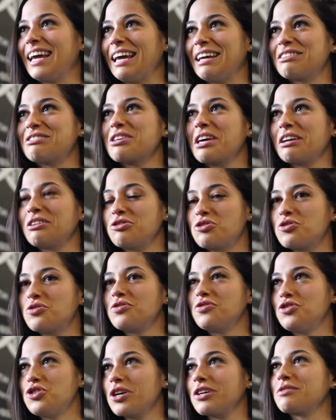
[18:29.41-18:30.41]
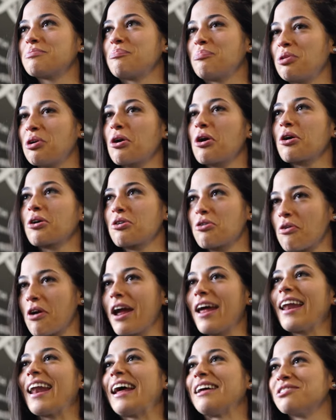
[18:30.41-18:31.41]
it's like just pure
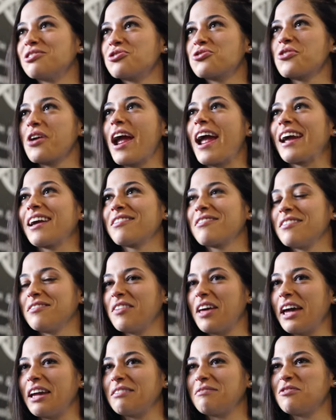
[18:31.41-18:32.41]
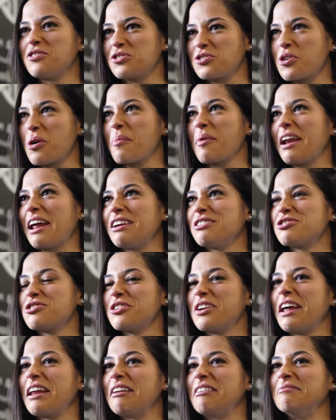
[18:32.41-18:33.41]
grit and strength and like
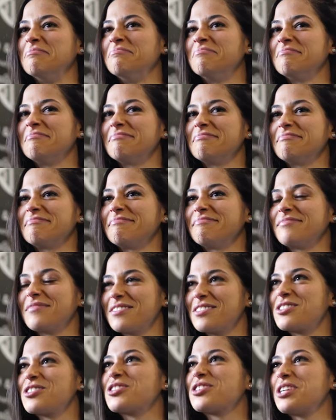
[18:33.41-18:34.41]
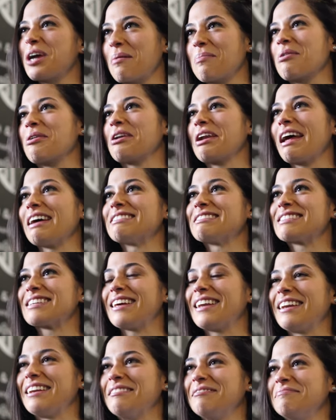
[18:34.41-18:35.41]
determination and stubbornness.
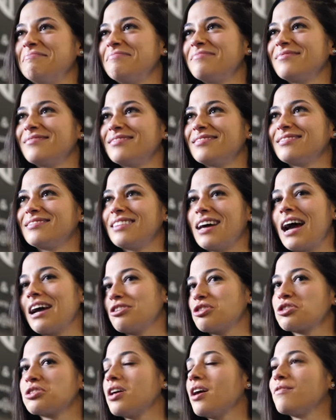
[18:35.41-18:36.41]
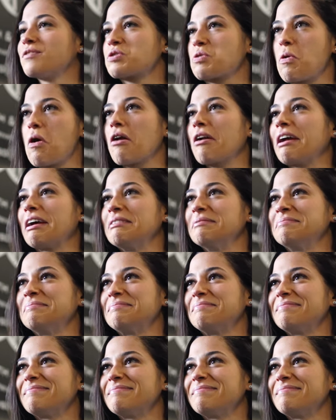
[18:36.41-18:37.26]
I just love squatting.